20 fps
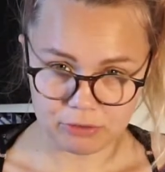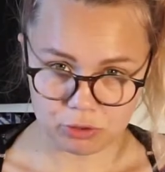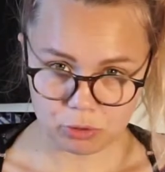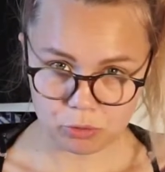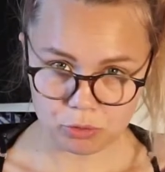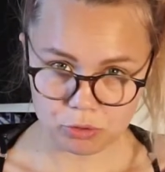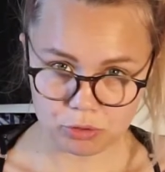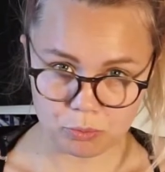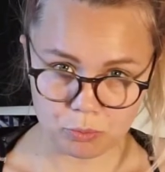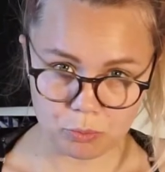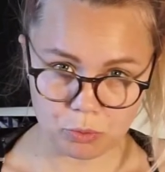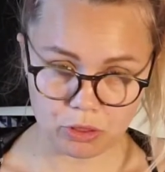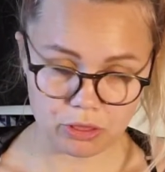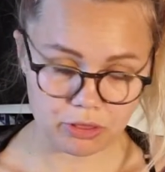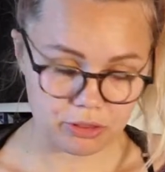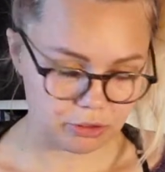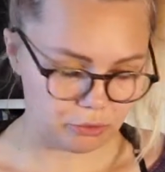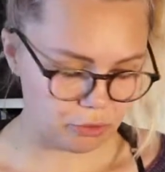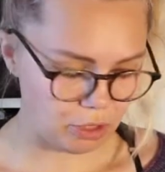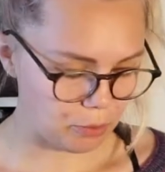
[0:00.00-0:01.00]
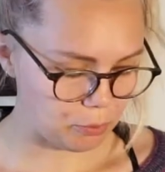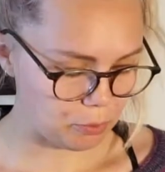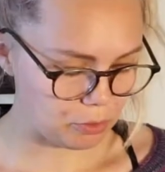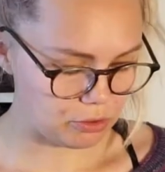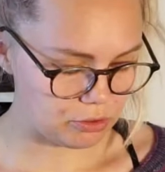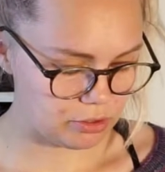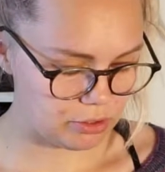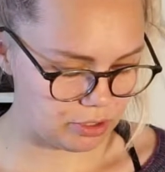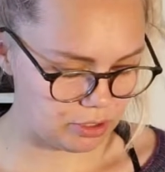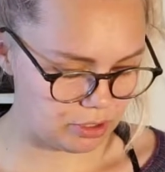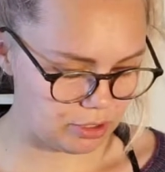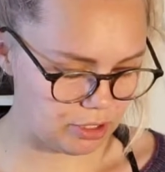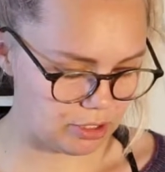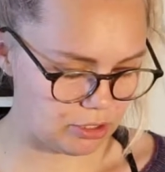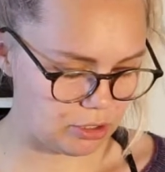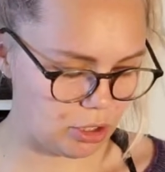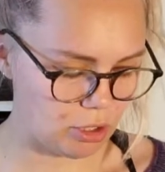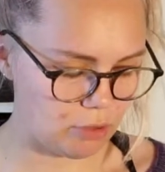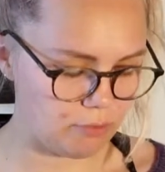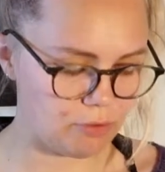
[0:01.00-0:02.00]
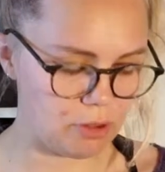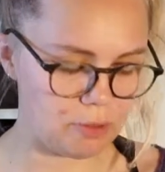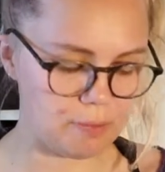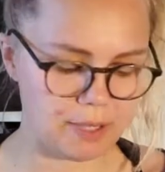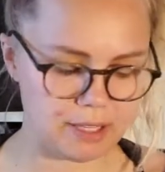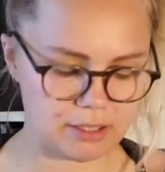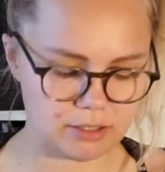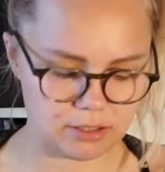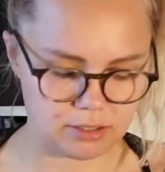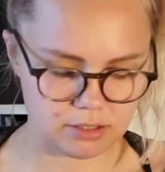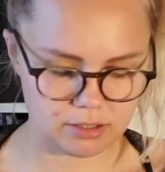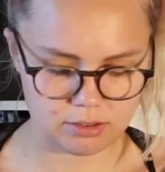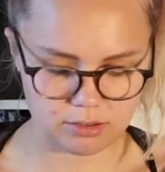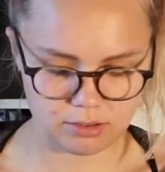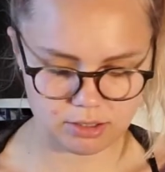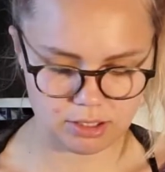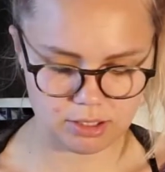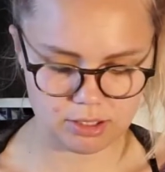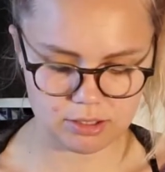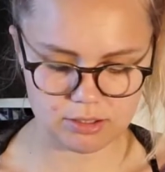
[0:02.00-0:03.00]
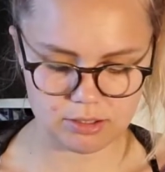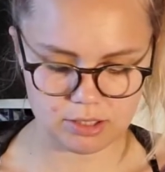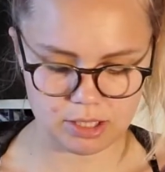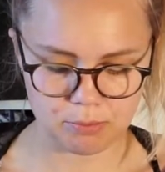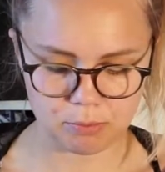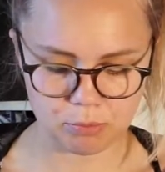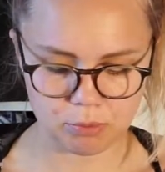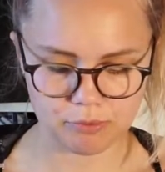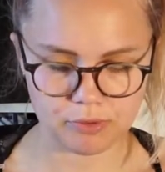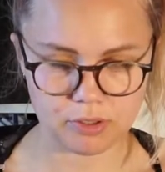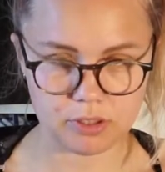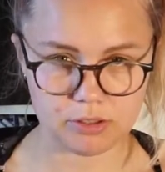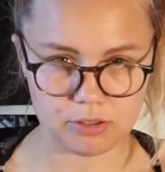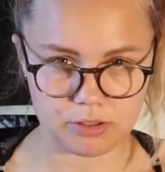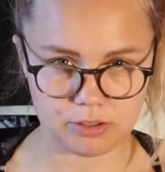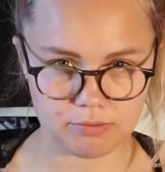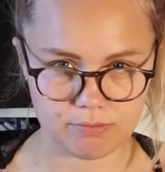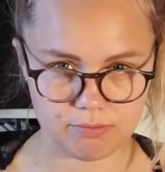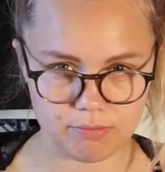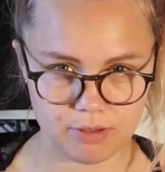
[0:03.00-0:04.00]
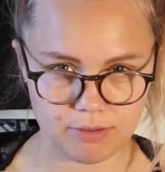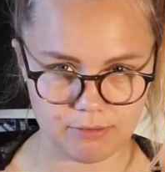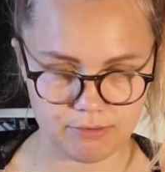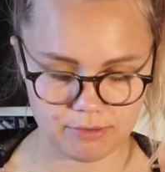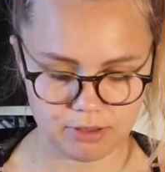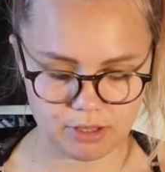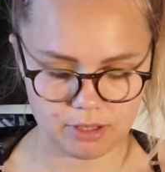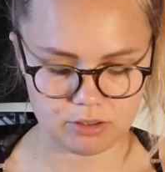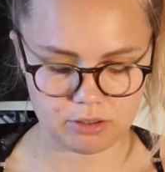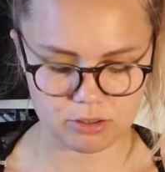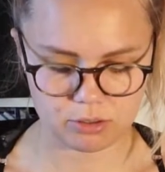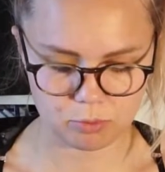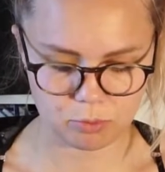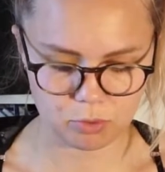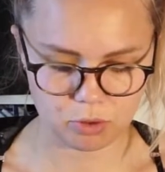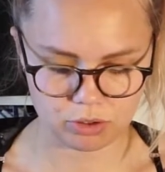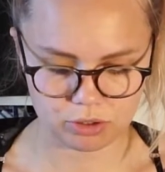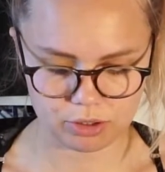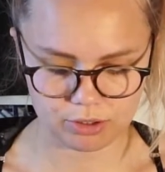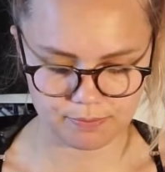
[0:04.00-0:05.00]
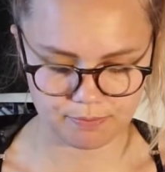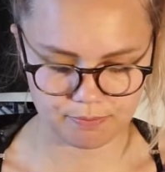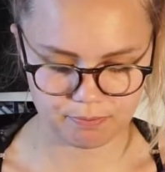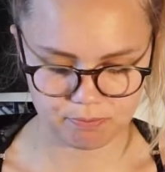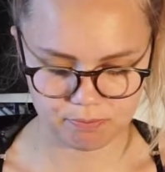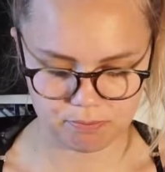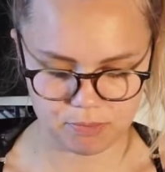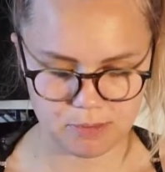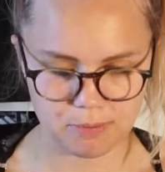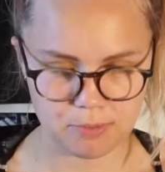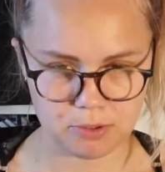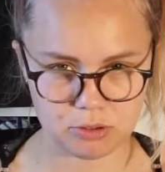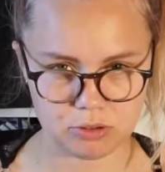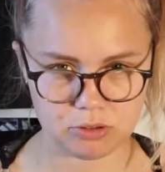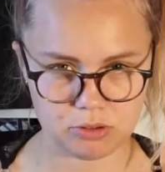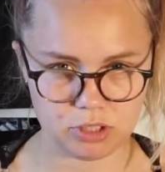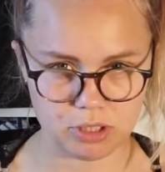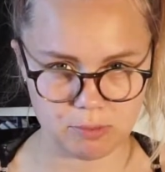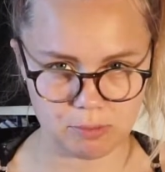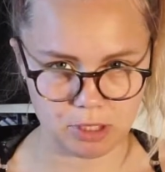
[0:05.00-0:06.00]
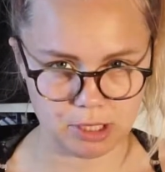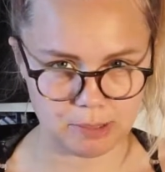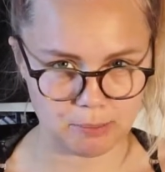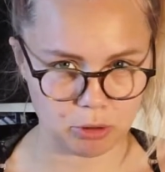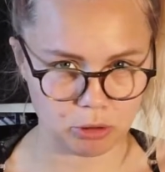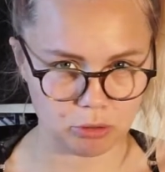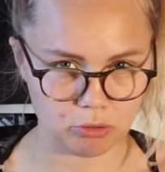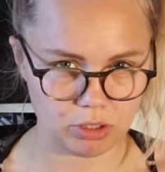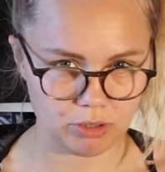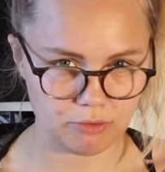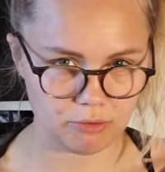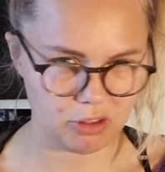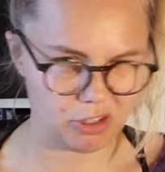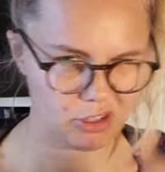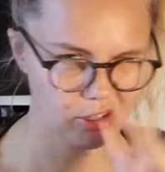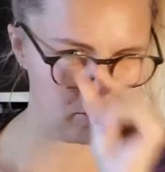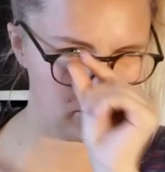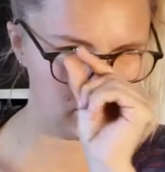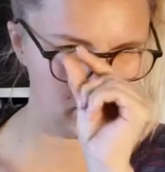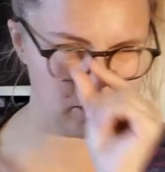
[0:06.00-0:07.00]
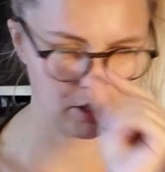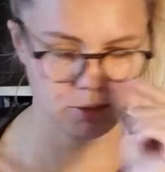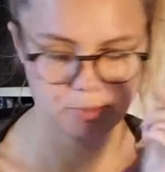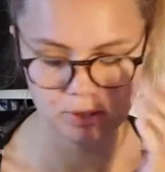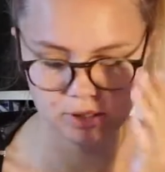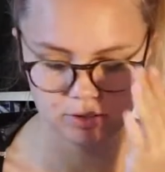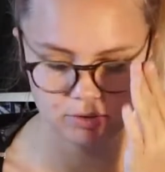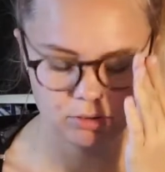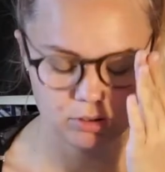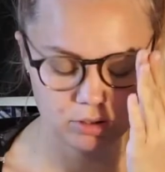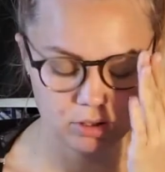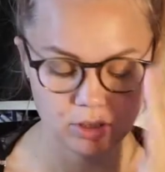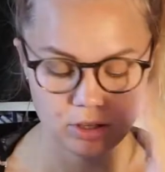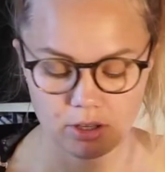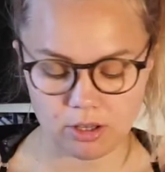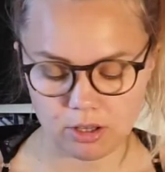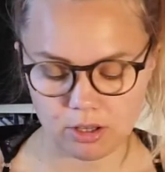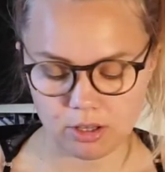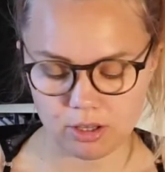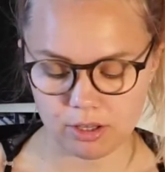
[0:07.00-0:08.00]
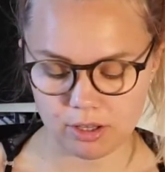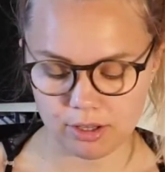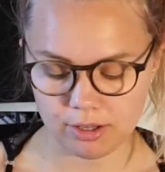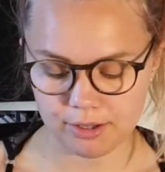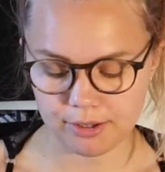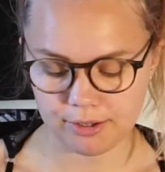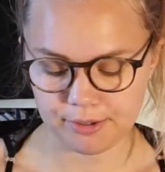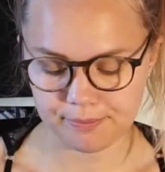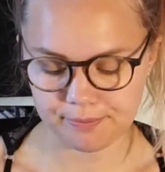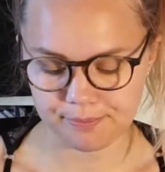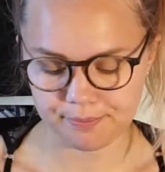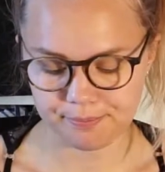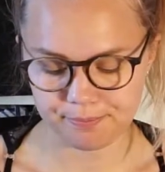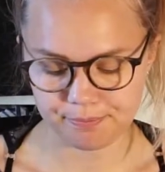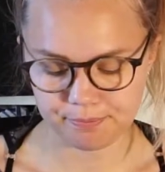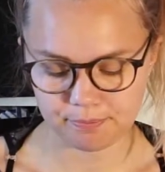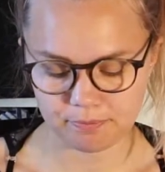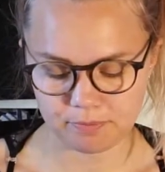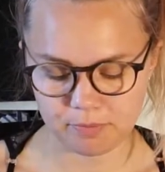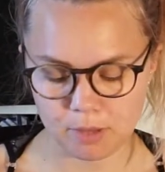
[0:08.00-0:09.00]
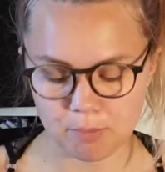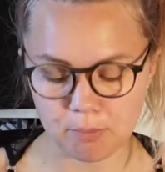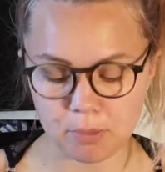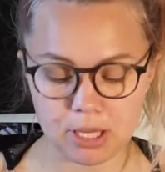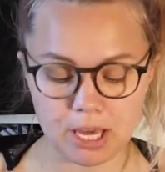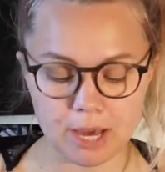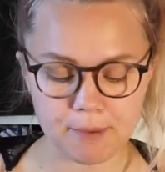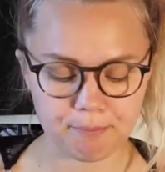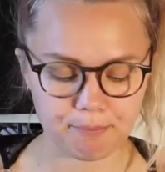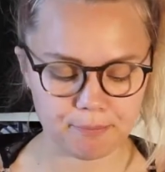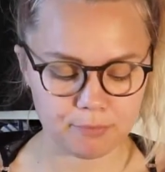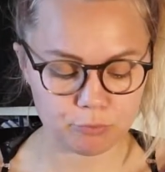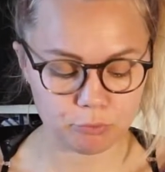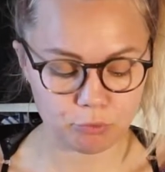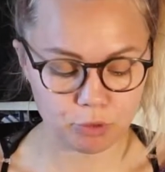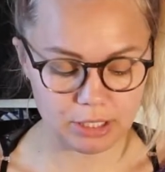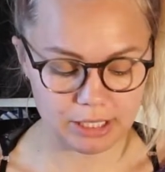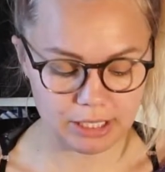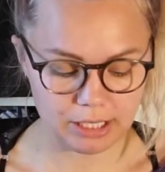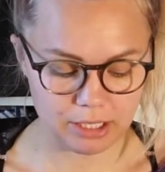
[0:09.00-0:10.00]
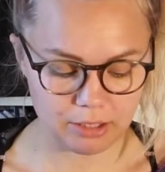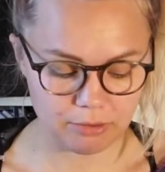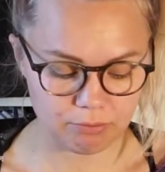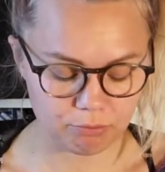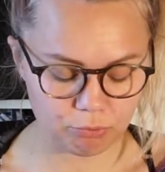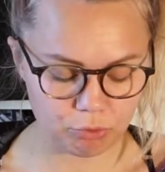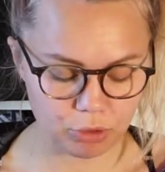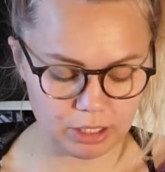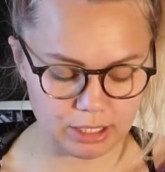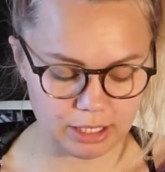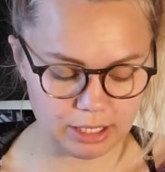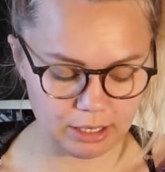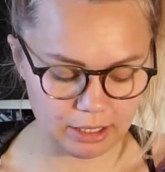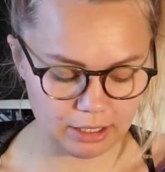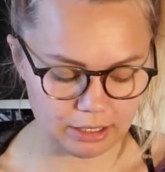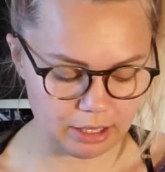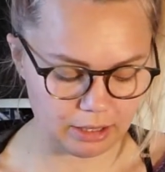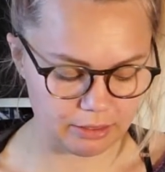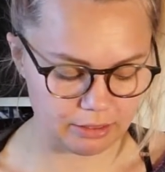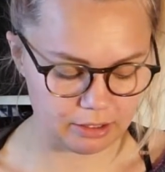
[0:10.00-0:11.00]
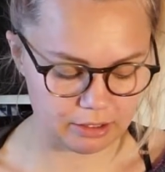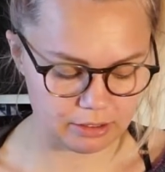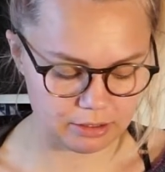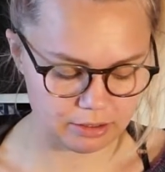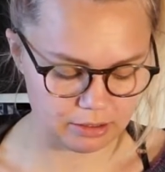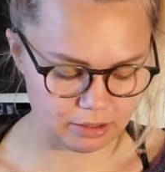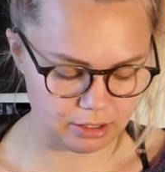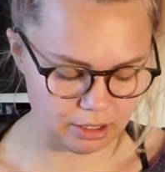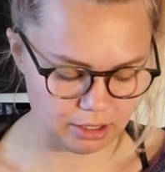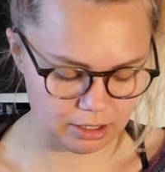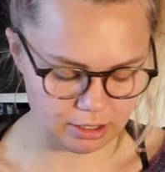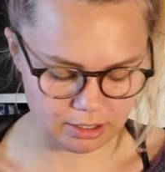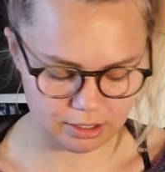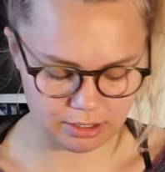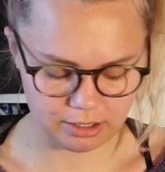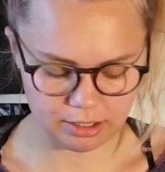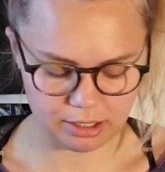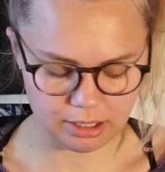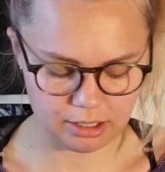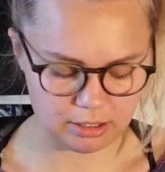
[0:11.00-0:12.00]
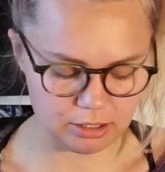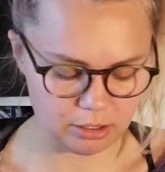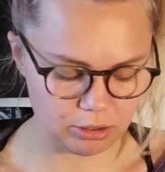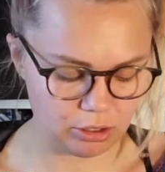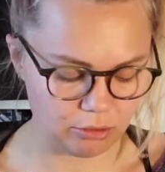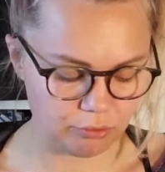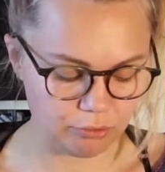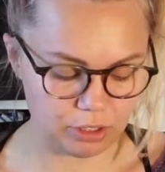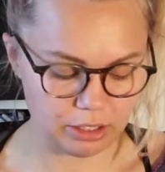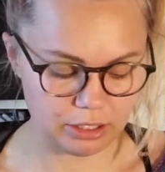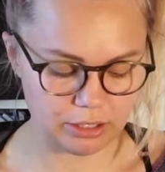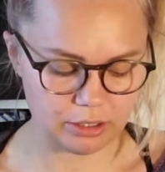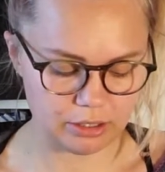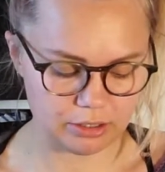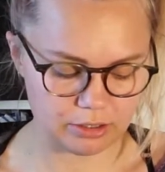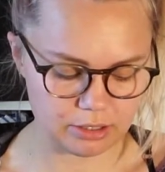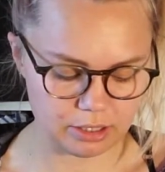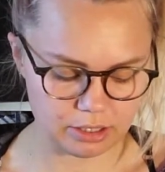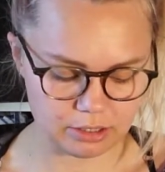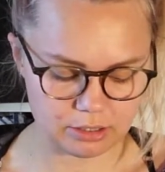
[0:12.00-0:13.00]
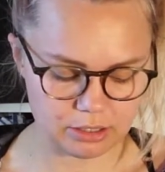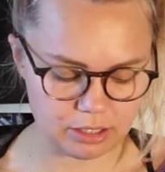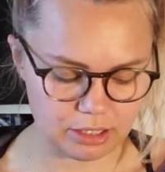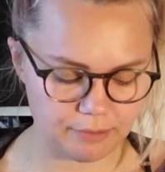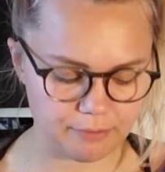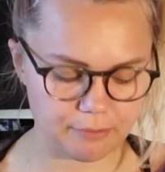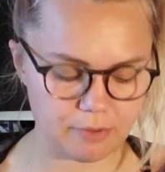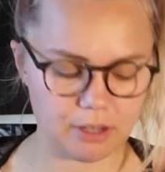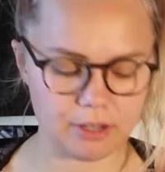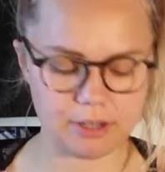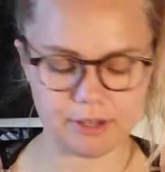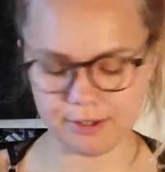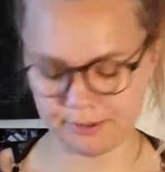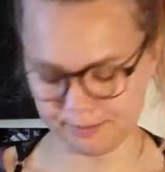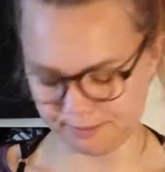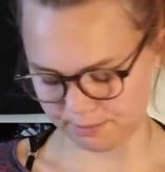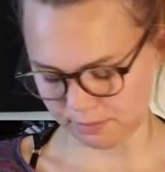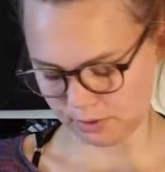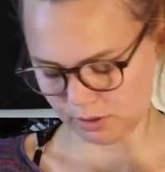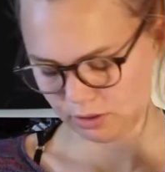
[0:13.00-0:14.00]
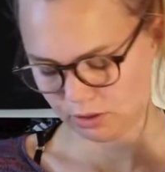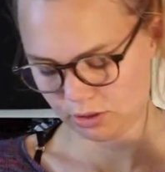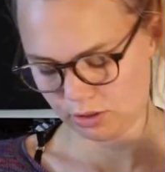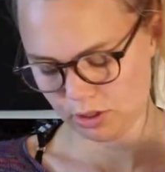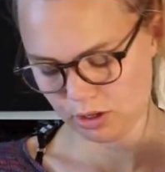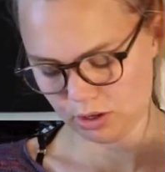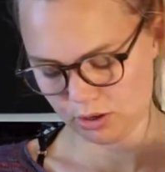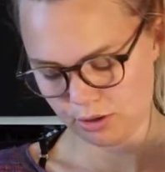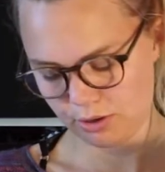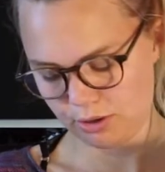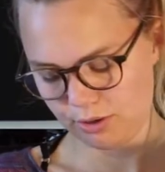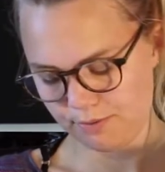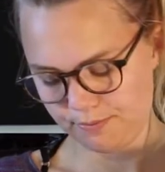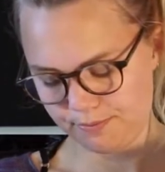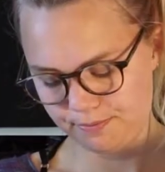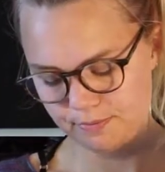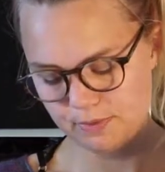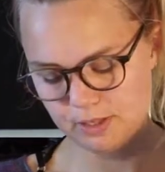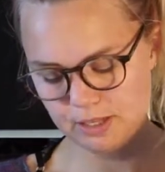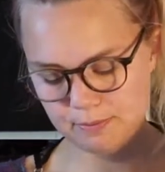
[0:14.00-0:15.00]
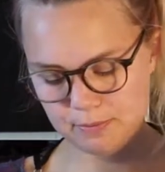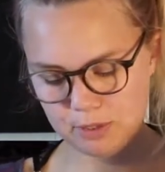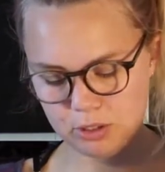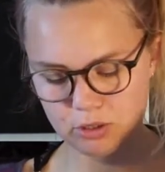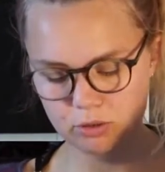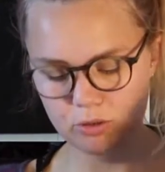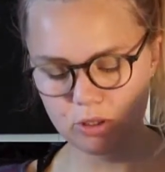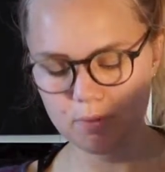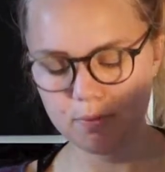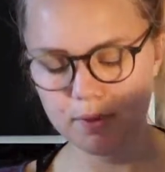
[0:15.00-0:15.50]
to order one of the grey ones and hope for the best and improvise if that doesn't work. Maybe just double up on the grey for the last tiny bit. But yeah, really liking this. It's looking really nice actually. So let me show you a